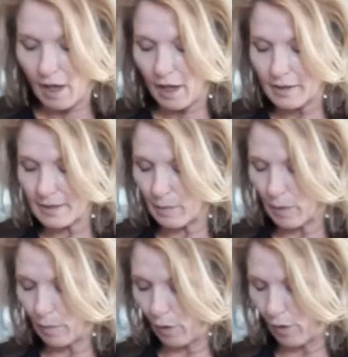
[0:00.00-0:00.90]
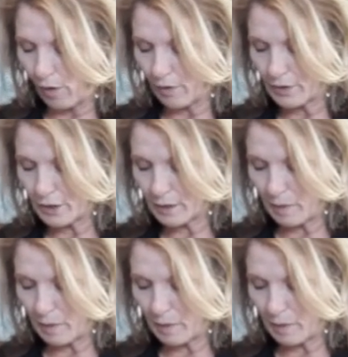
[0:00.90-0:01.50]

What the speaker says: a separate bowl just